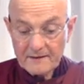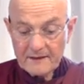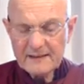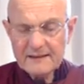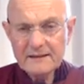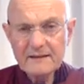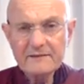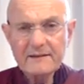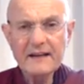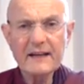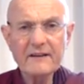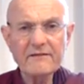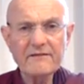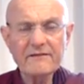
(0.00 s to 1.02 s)
this is a
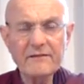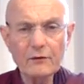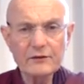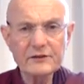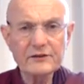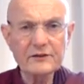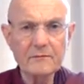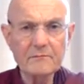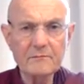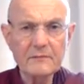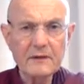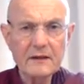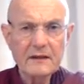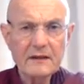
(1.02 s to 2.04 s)
very fulsome